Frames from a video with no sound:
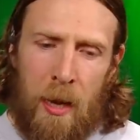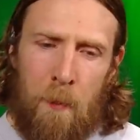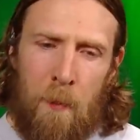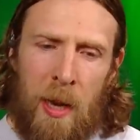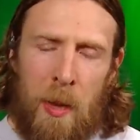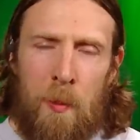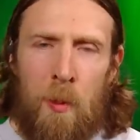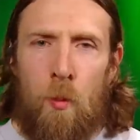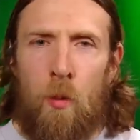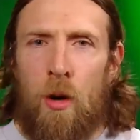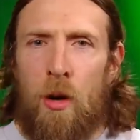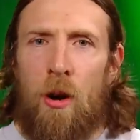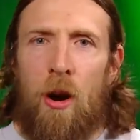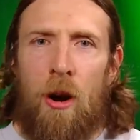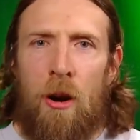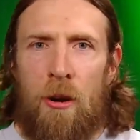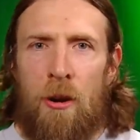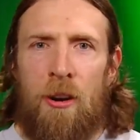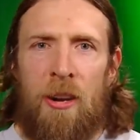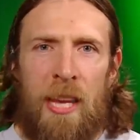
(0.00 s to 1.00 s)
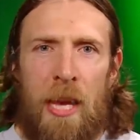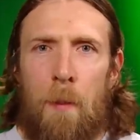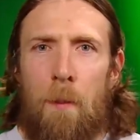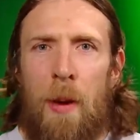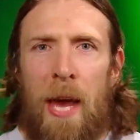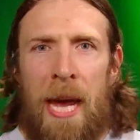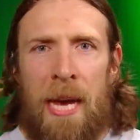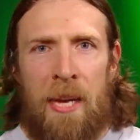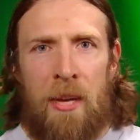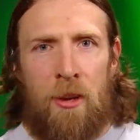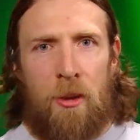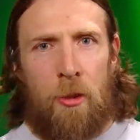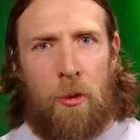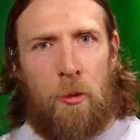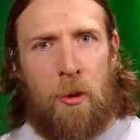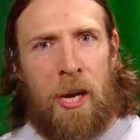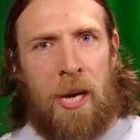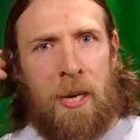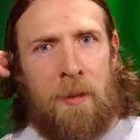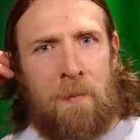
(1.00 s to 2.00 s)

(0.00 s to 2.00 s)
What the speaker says: made me work harder to get back into the ring.